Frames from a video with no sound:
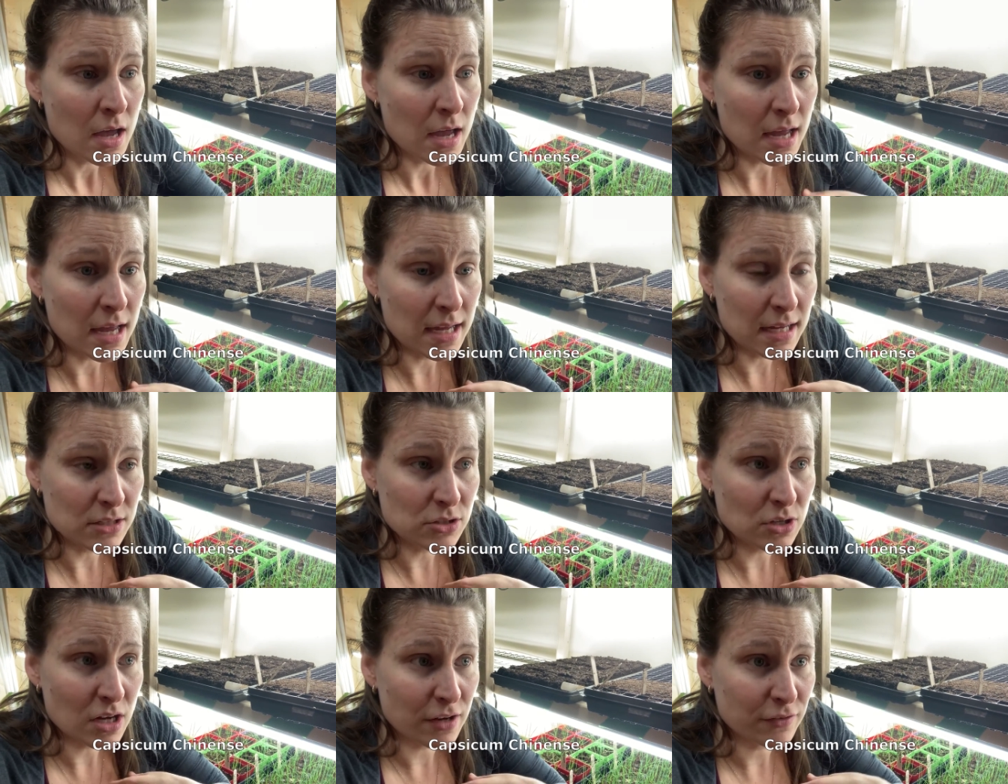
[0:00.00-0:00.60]

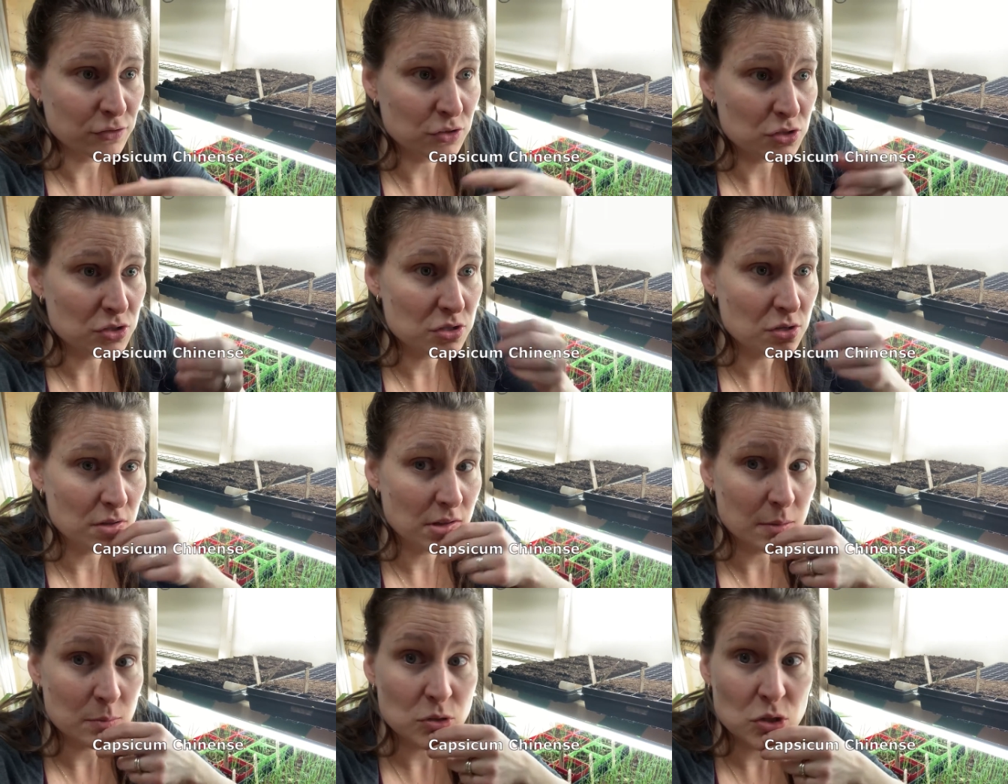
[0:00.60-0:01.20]
and you have to
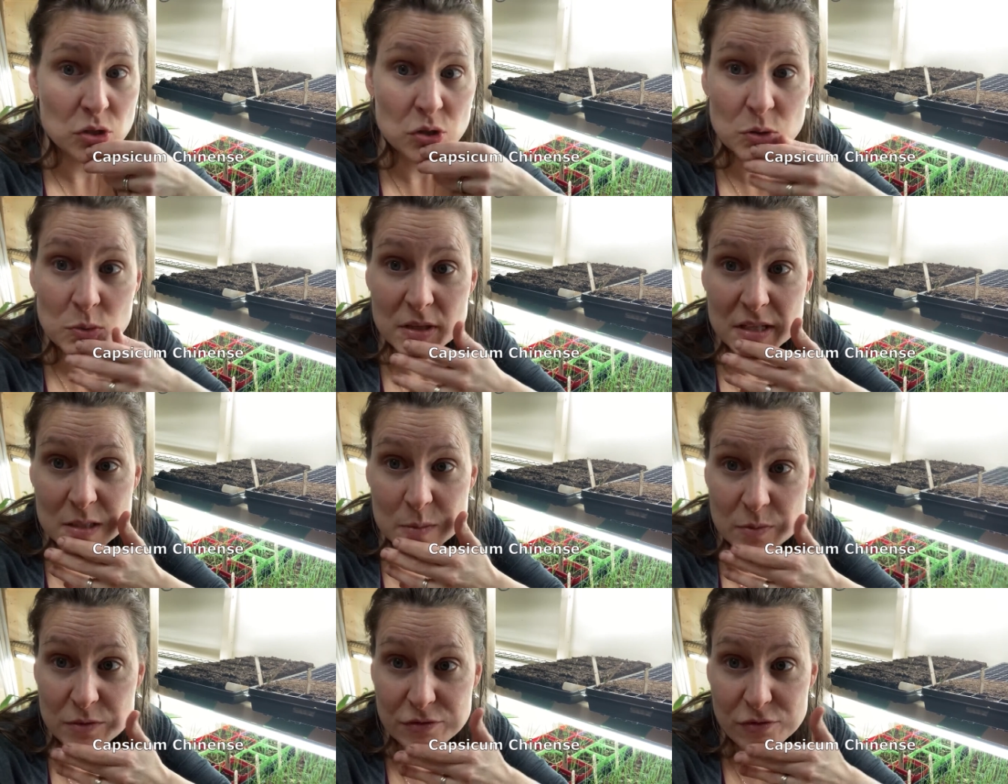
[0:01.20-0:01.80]
sow them 2
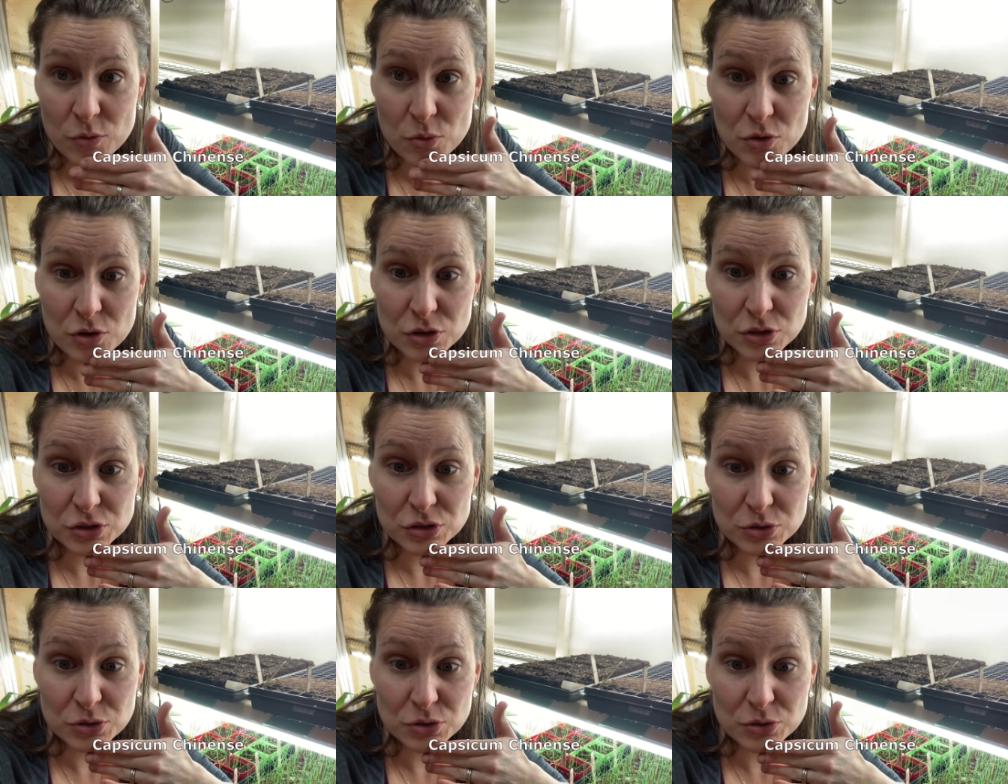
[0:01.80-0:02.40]
weeks before
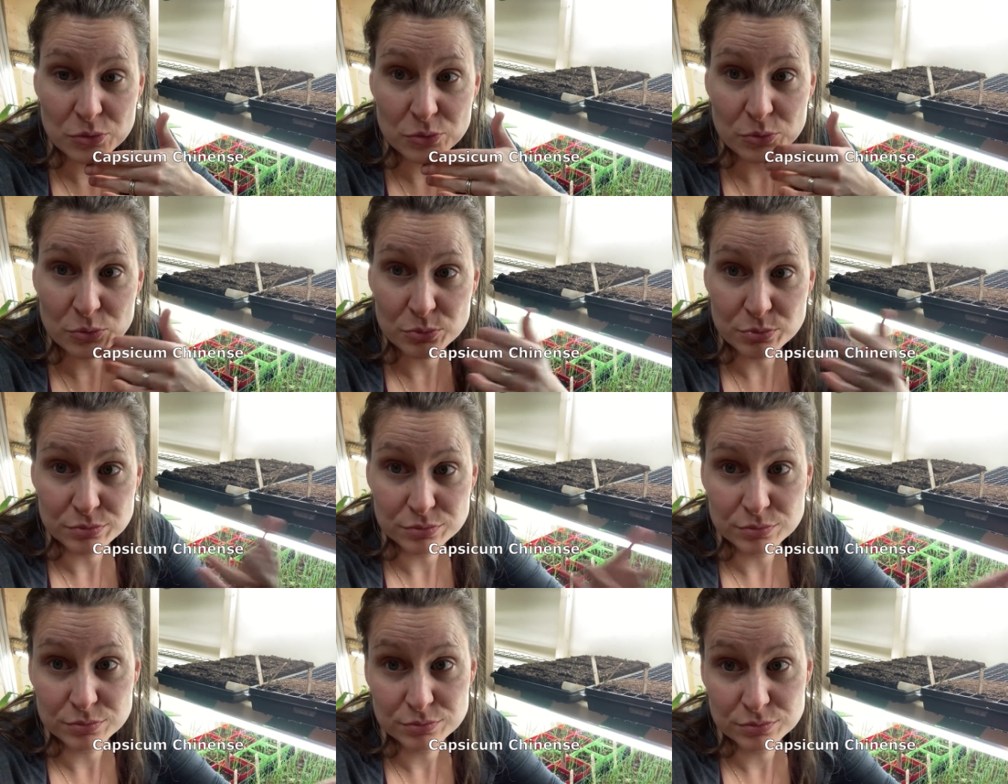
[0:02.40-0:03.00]
your
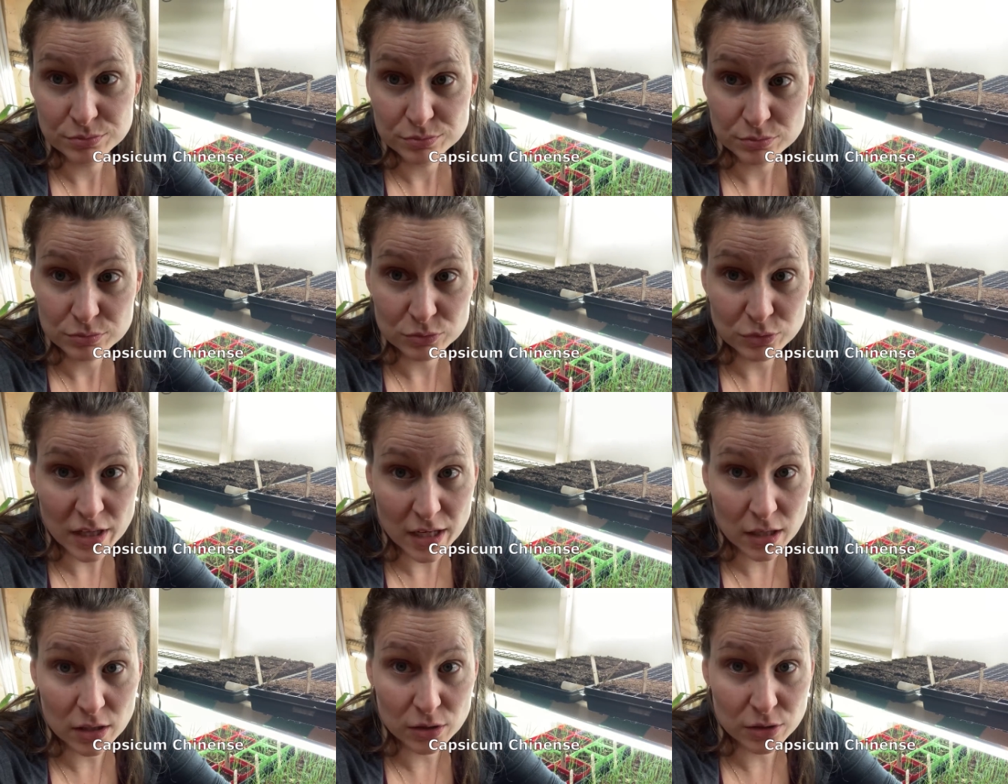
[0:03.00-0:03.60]

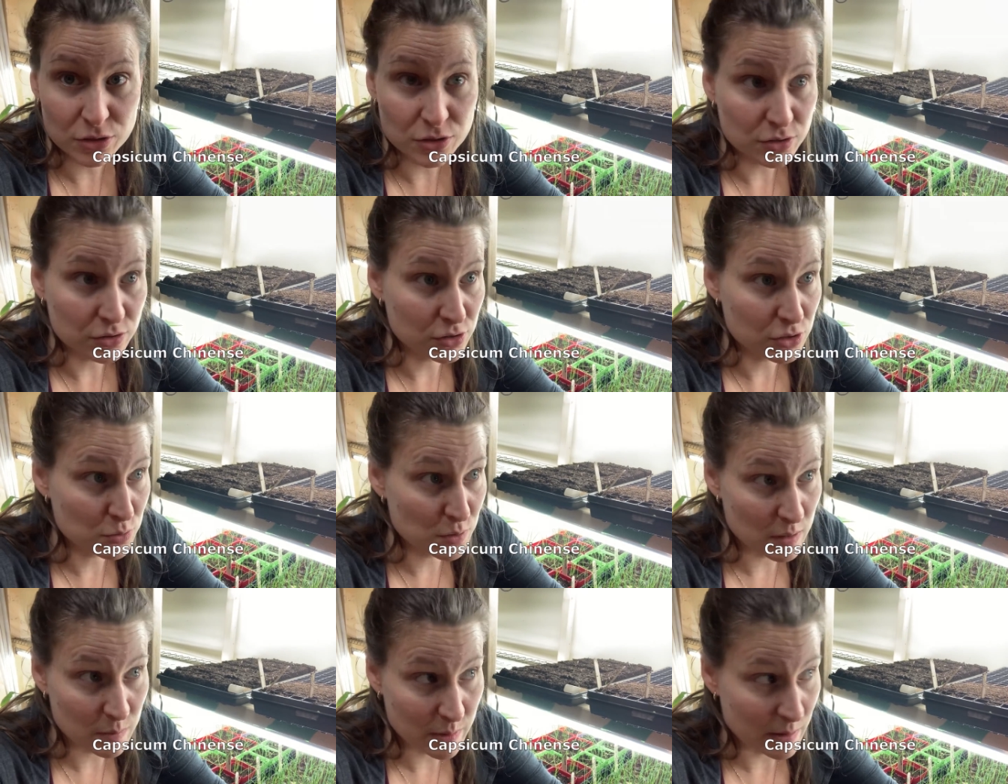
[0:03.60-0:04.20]
regular
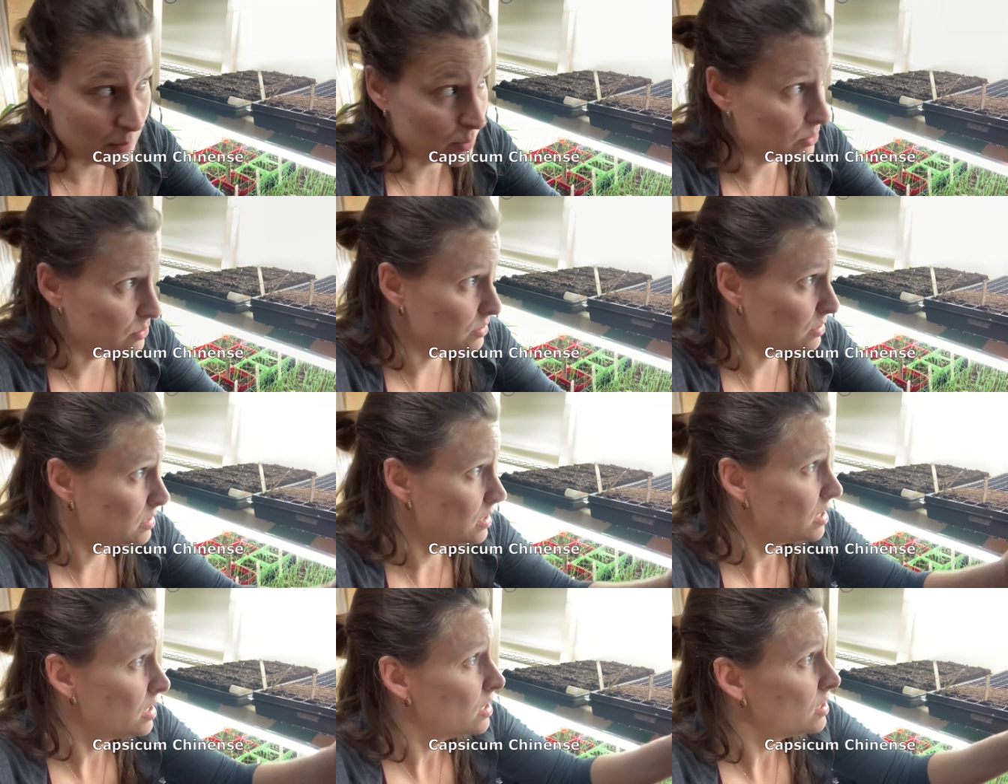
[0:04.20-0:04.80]
sweet
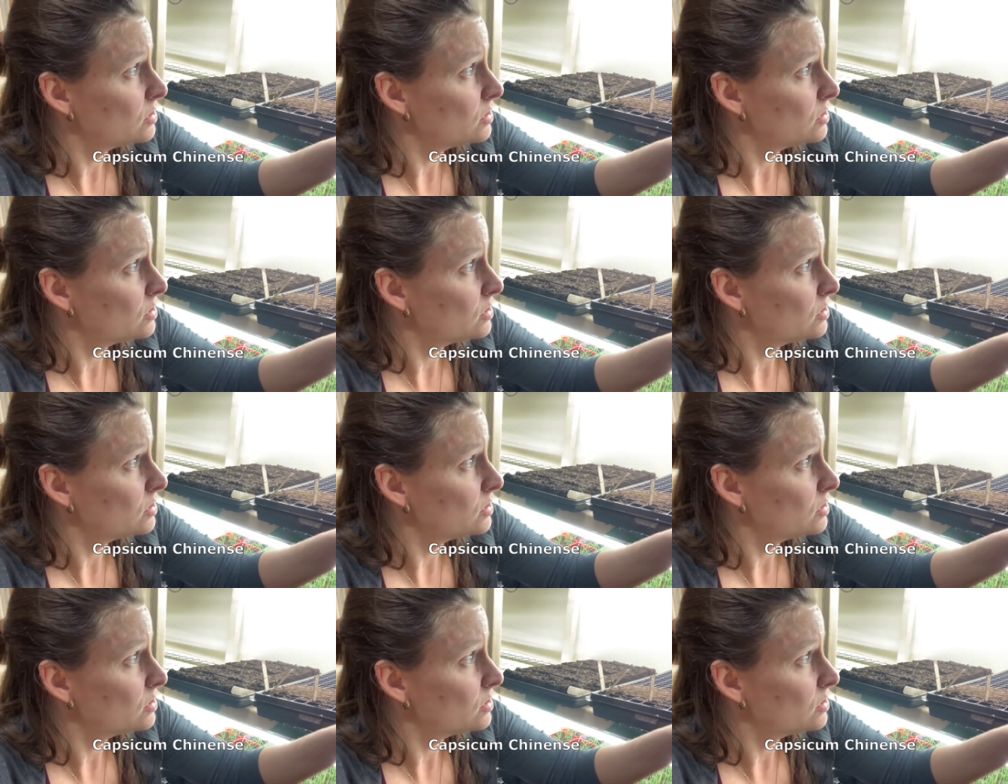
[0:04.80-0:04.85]
peppers.